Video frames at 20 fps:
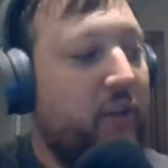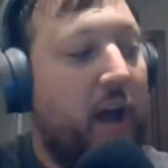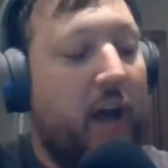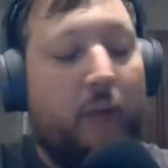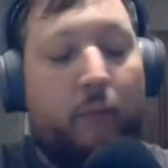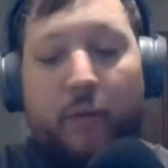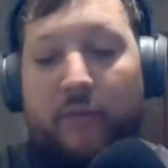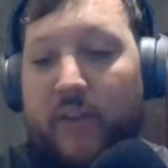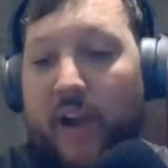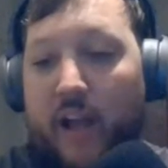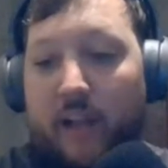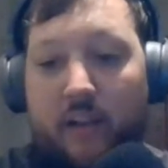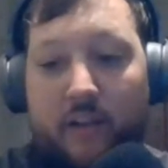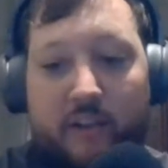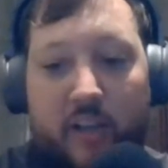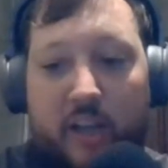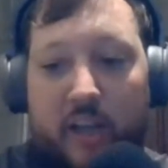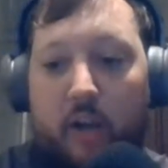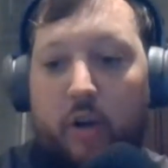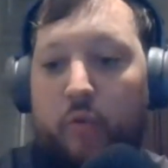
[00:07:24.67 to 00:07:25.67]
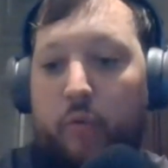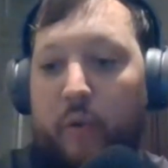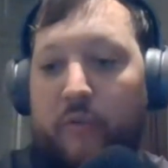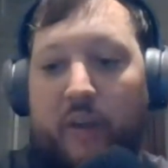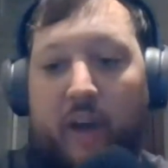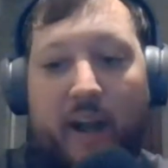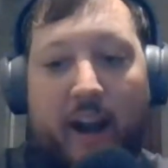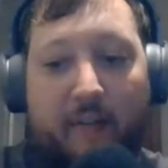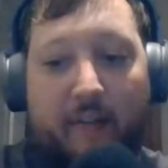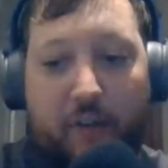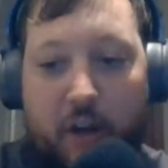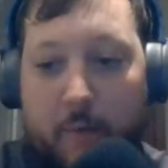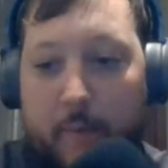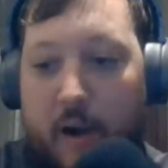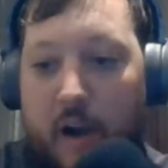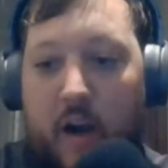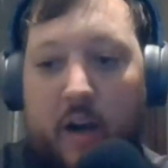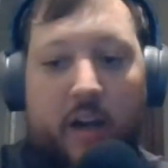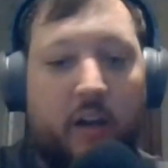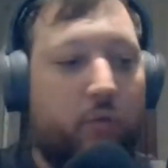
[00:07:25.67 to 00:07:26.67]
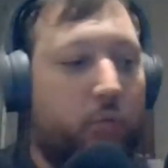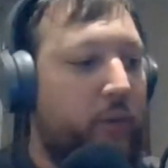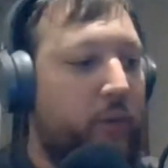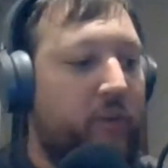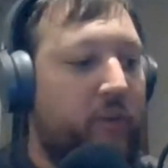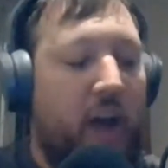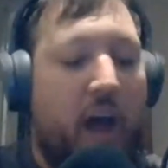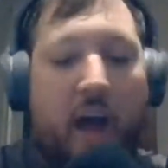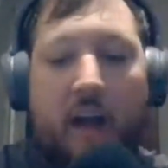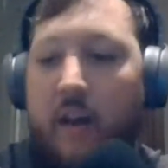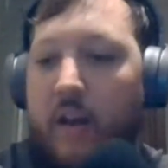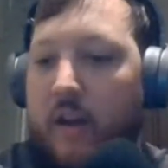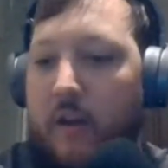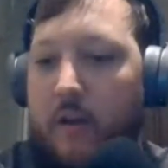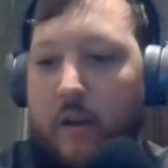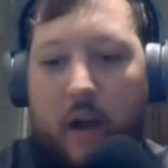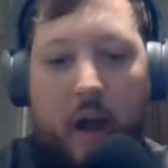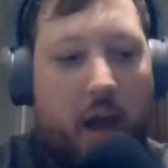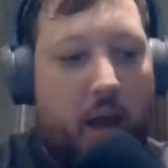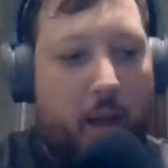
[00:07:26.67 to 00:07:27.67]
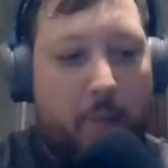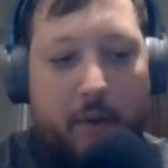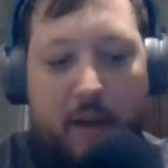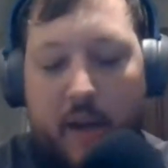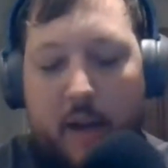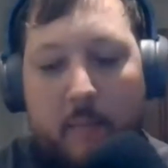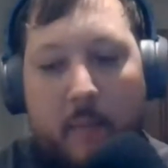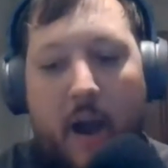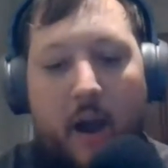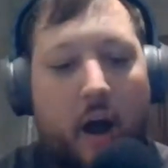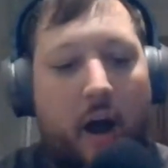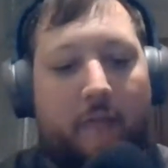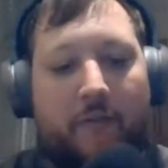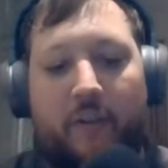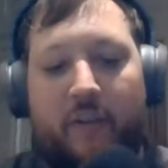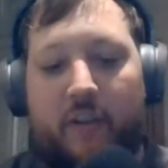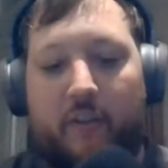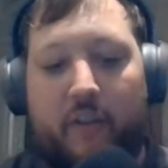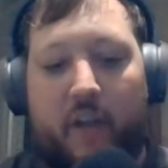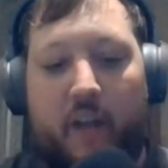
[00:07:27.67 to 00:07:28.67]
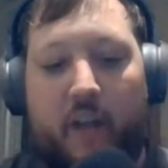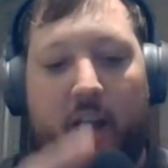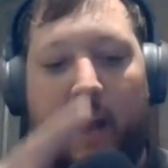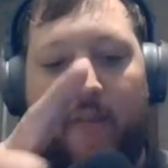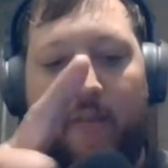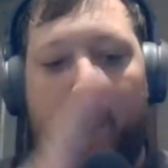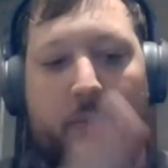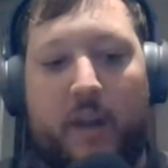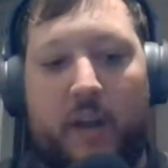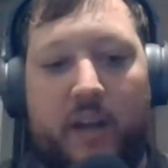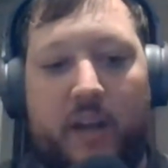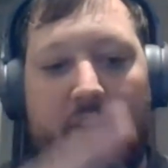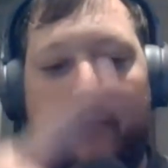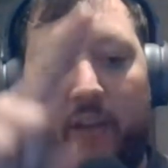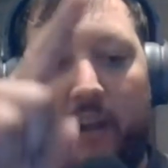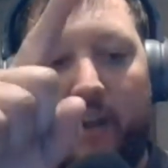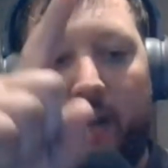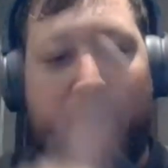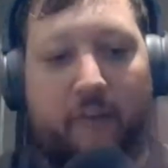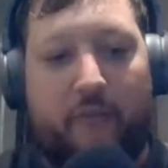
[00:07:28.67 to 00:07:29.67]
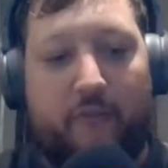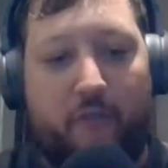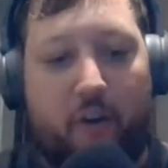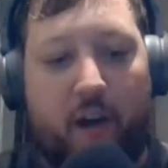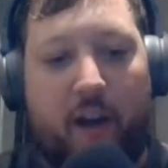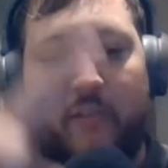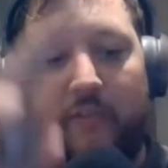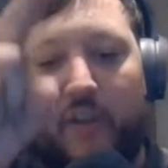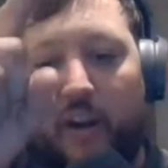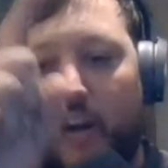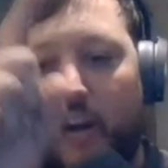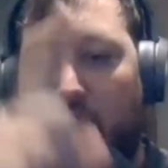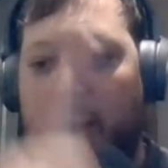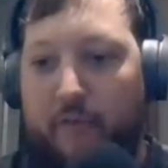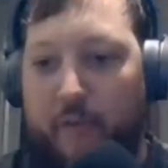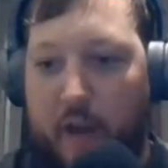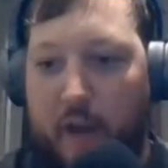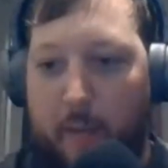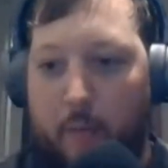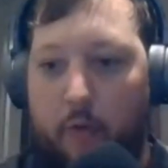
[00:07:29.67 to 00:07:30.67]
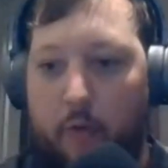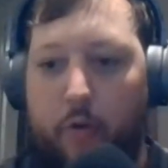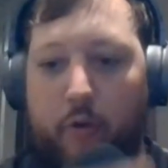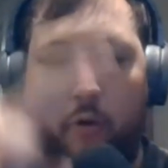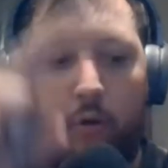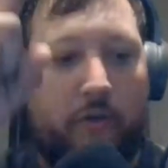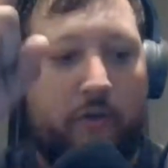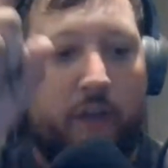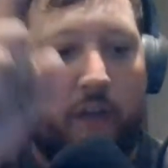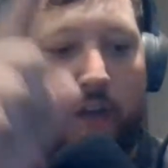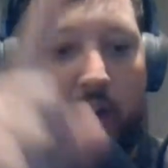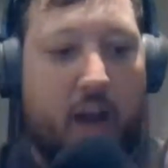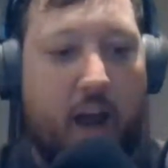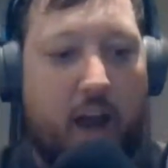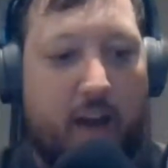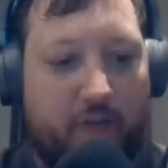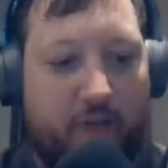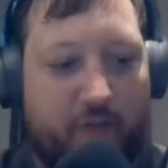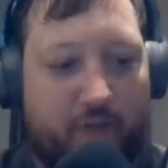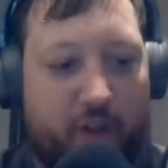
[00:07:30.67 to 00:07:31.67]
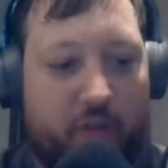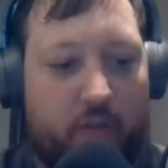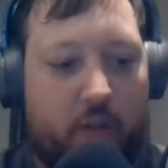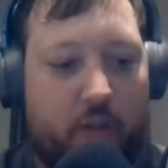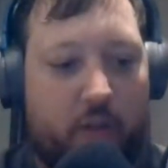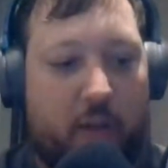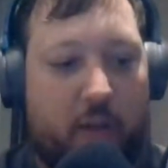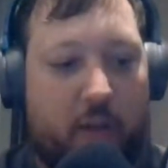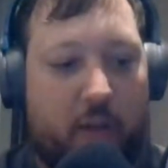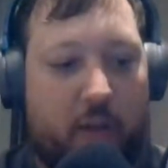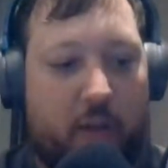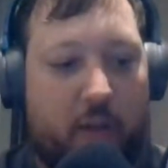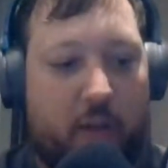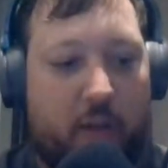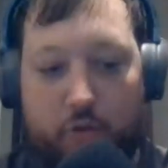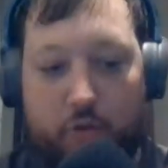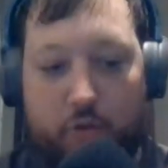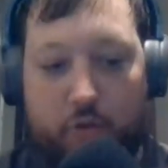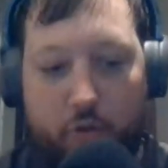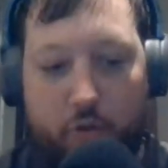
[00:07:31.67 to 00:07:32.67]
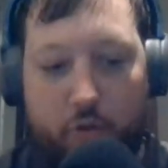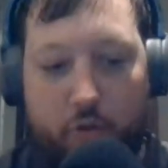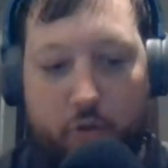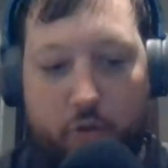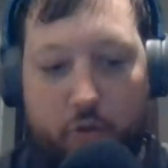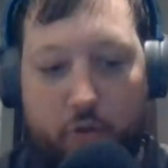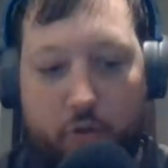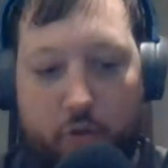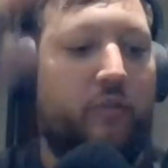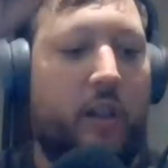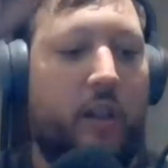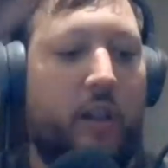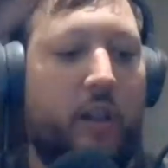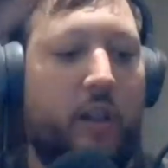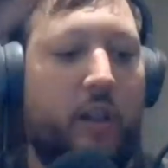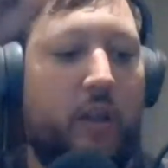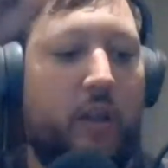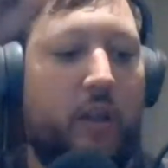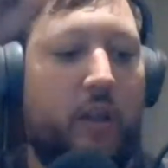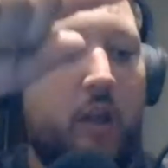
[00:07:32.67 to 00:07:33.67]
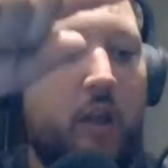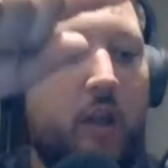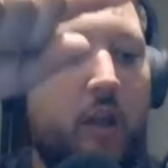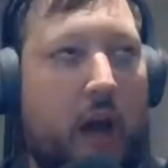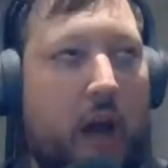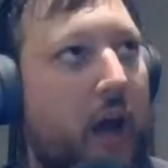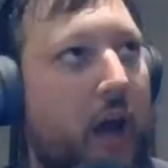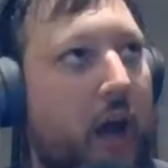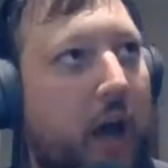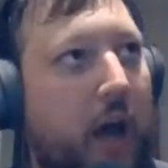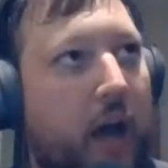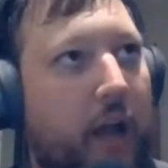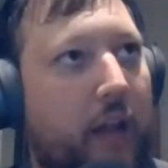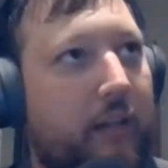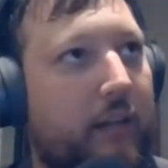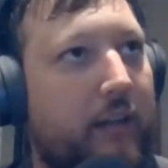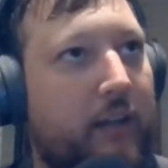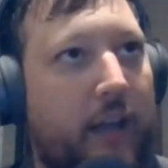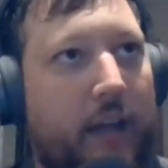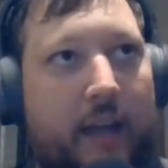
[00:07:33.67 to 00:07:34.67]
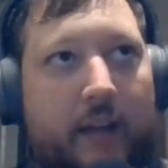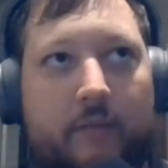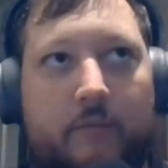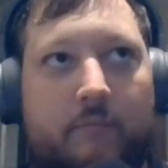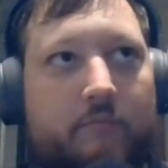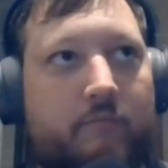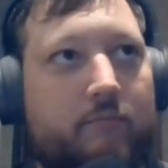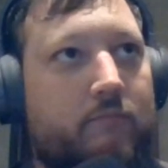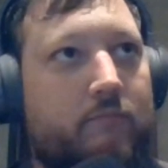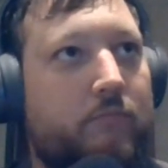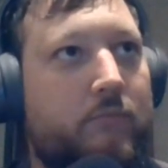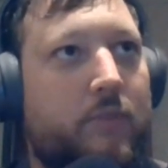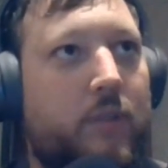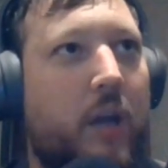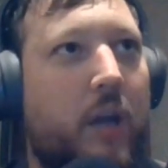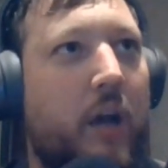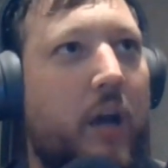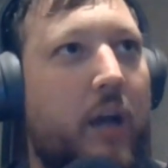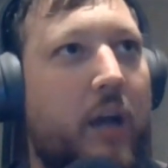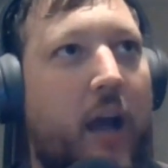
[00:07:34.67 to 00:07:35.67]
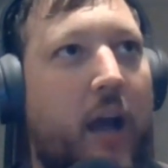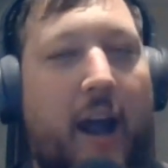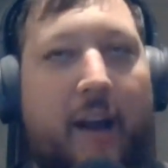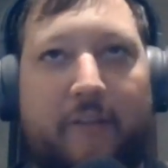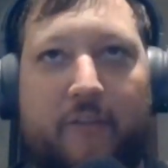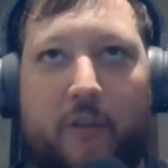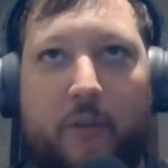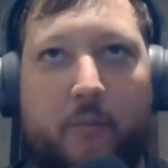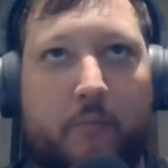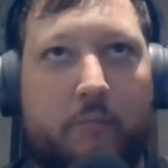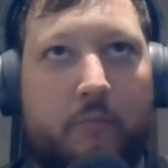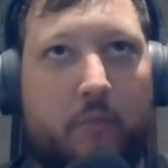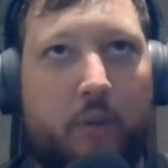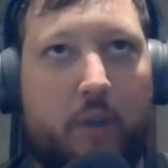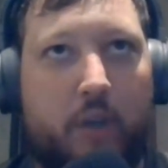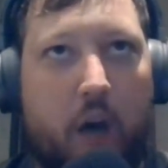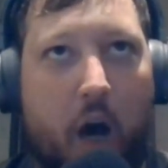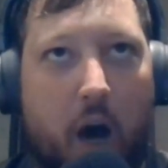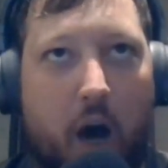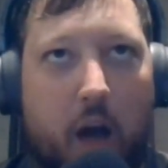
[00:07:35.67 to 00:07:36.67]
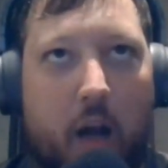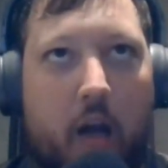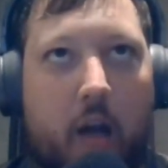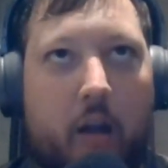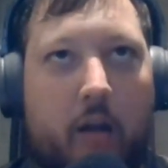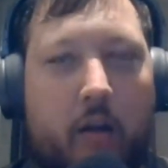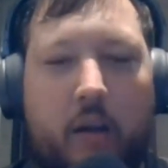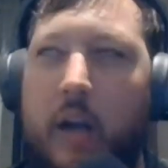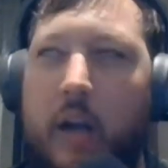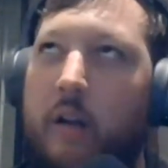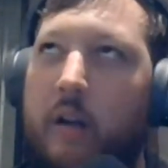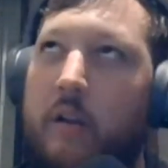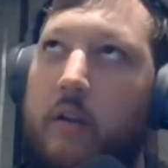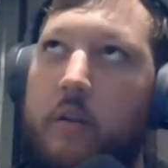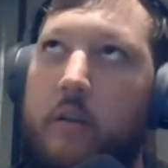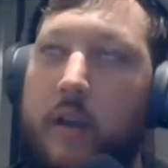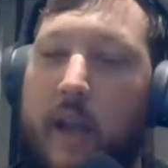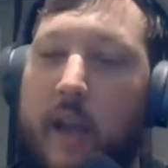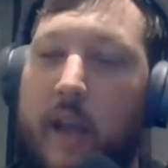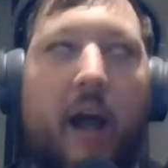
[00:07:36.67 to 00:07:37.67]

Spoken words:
And I mean, we've got Latinos, we've got African Americans, we've got, I mean, in my office, I've got a guy from India, I've got a guy from France, I've got a guy from Cameroon, I've got a guy from Venezuela, I've got two guys from Venezuela, and a guy from Ghana.